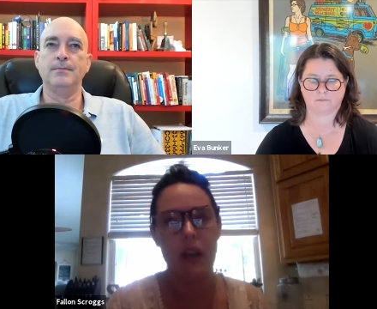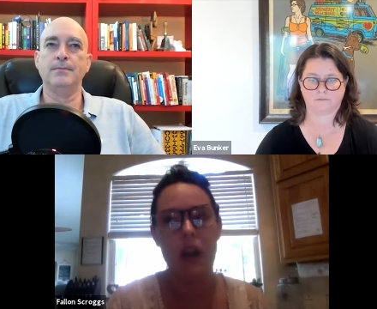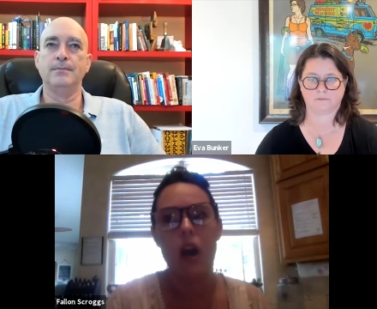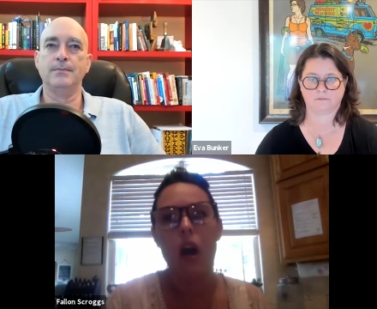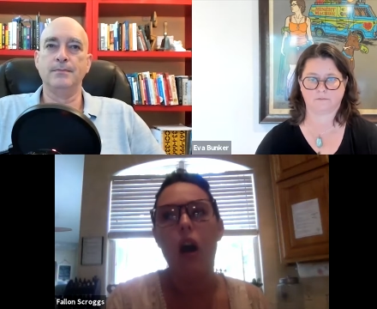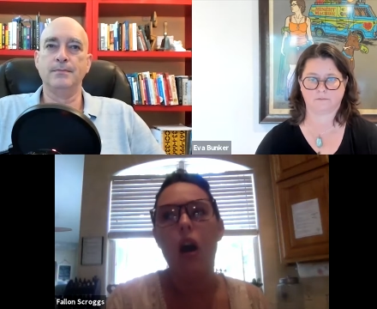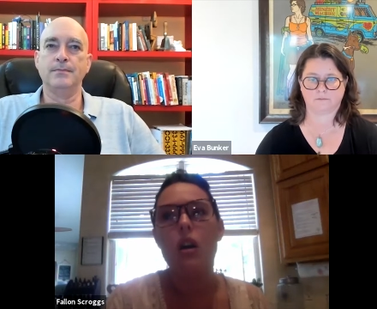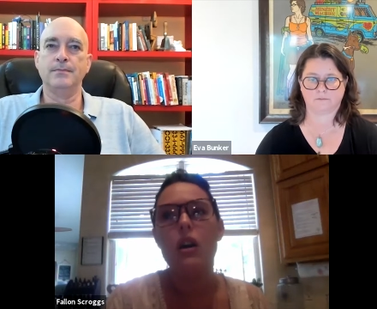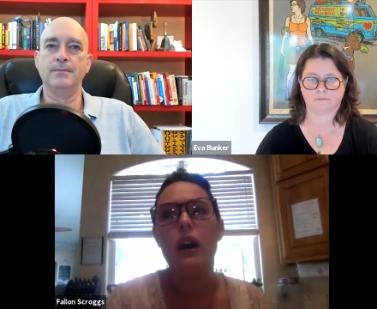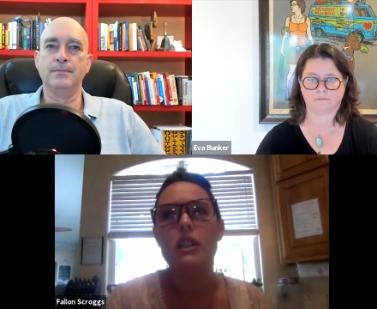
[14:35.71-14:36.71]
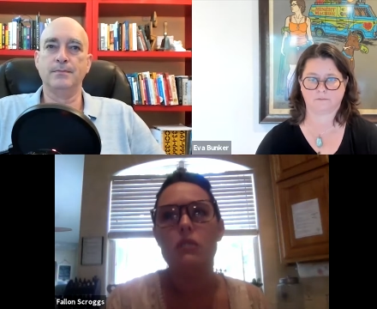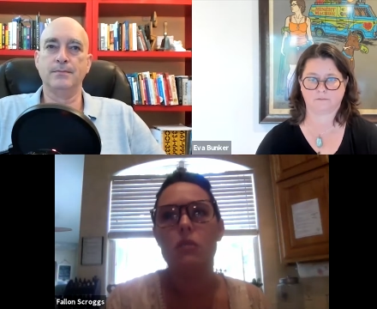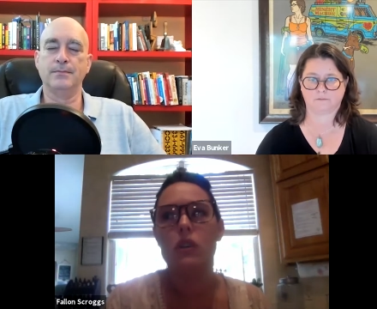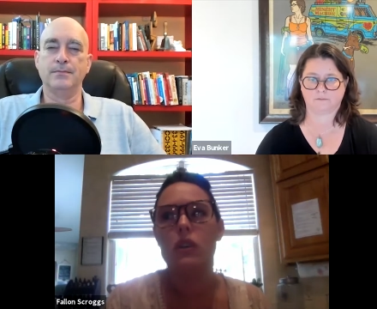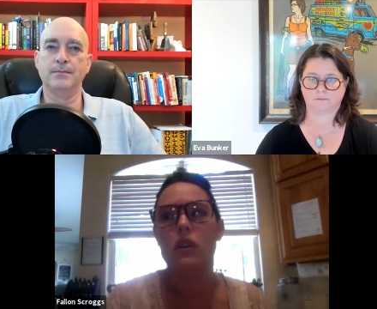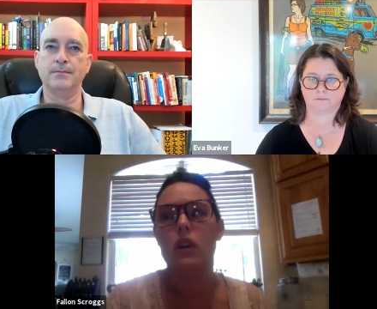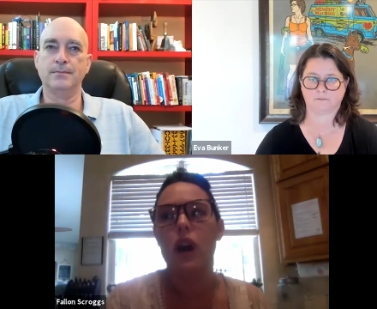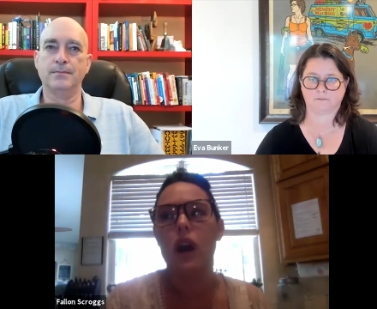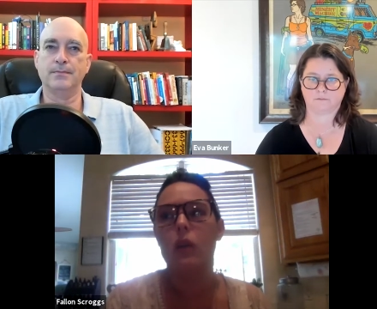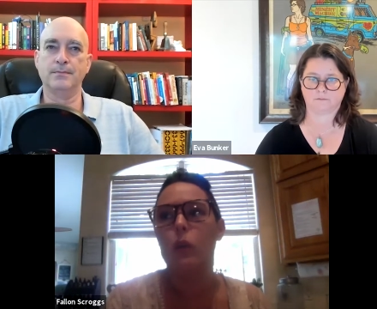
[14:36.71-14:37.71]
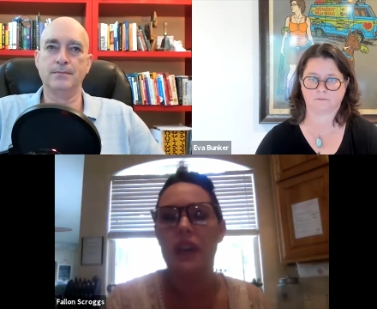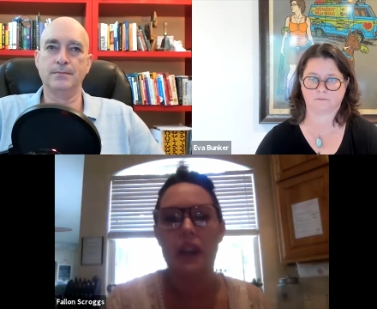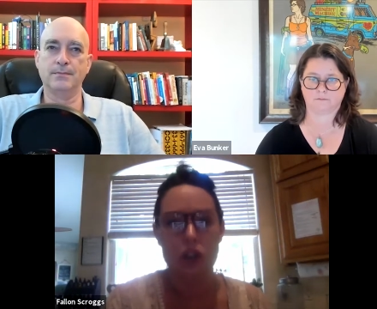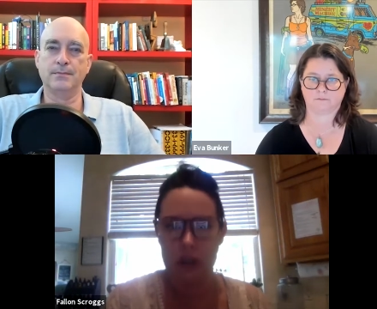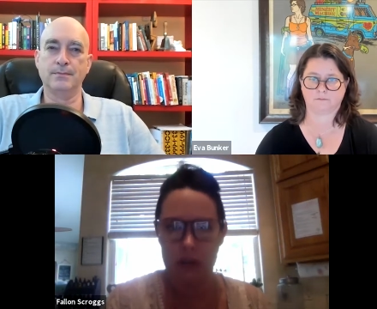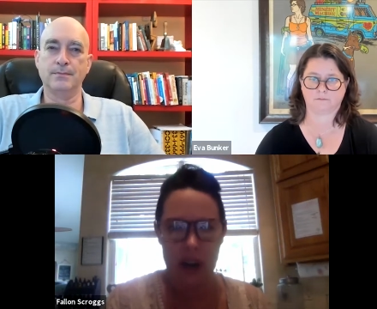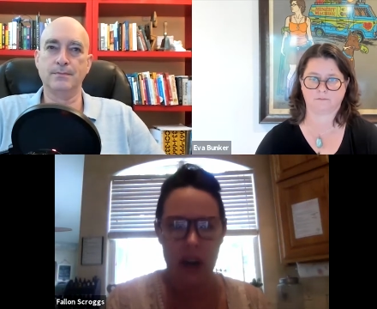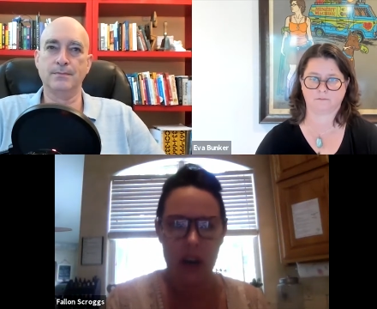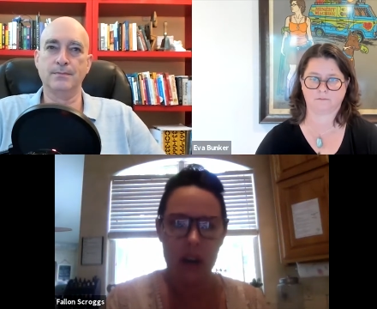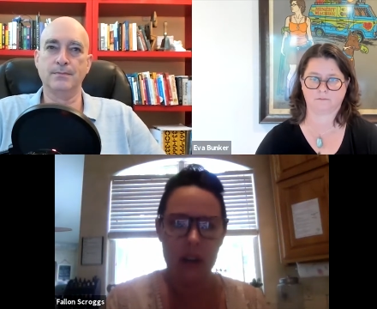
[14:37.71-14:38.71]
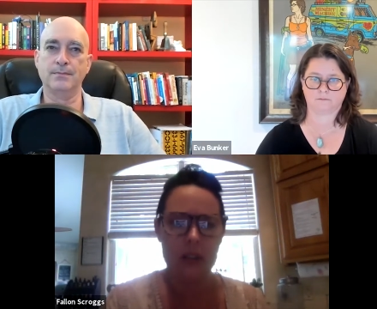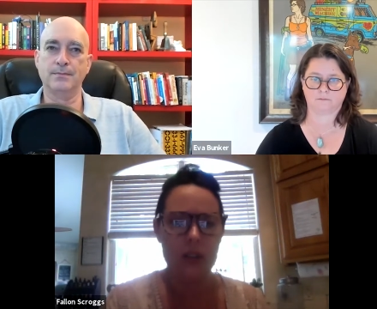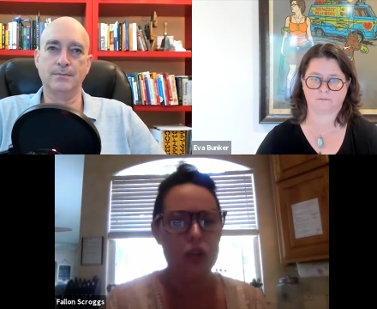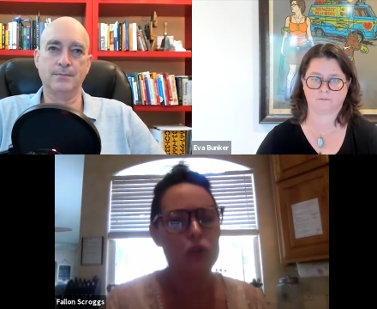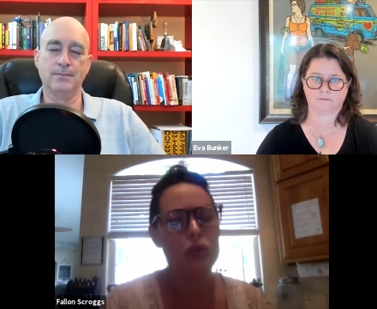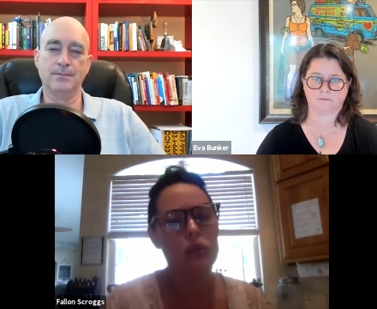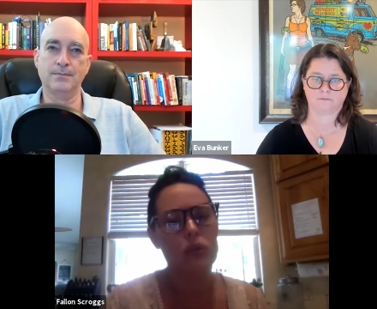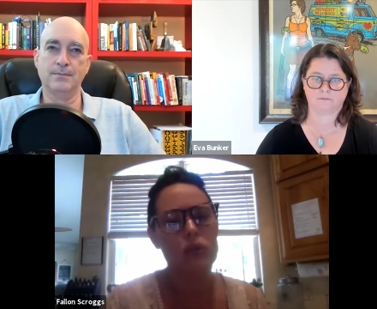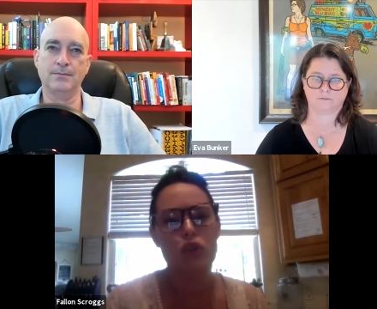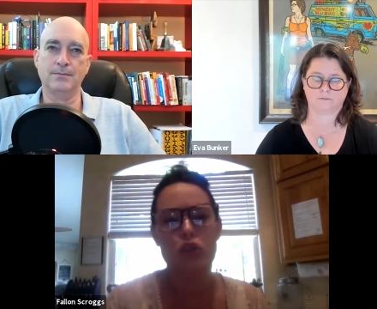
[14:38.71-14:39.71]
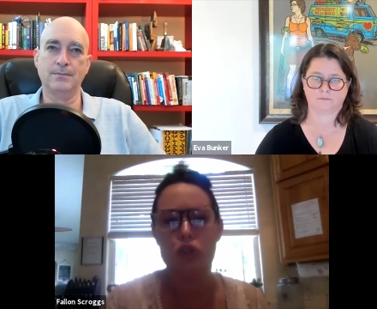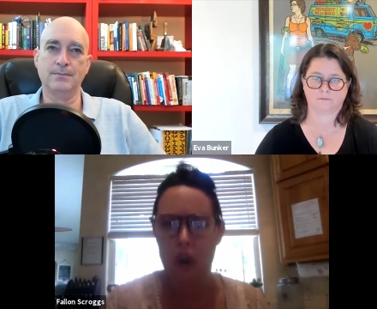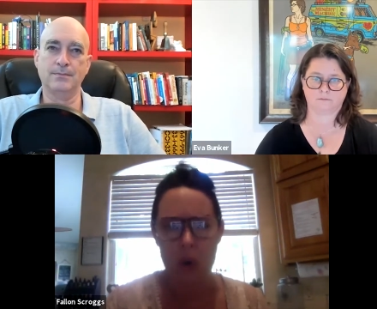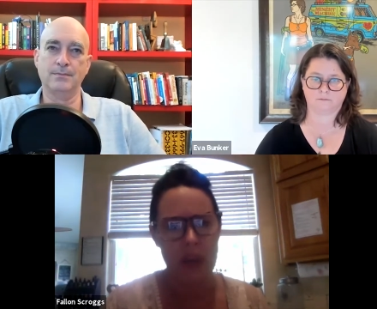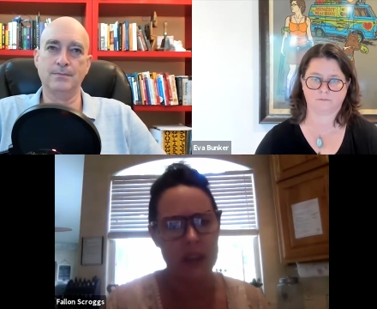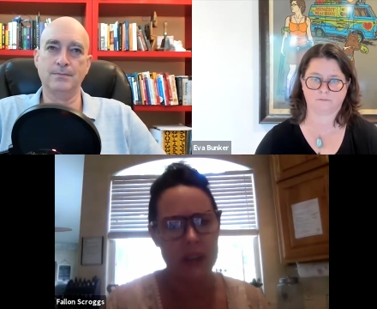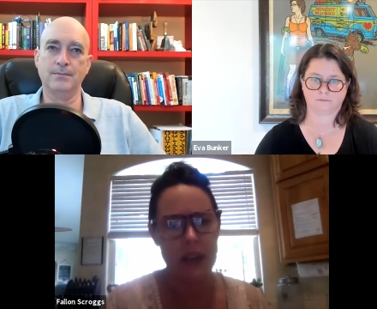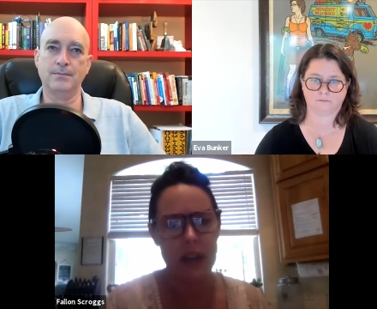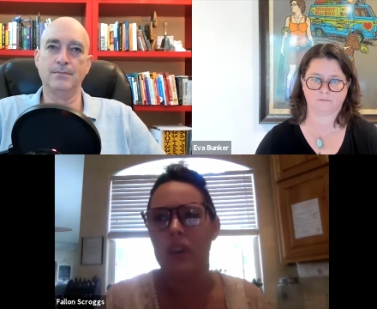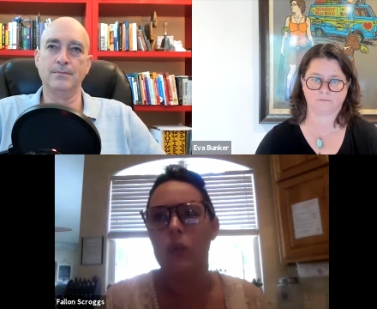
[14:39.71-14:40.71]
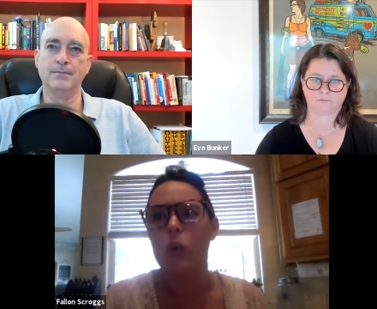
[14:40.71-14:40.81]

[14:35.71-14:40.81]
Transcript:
Speaker 1: Like our customer uh, retention rate is so amazing.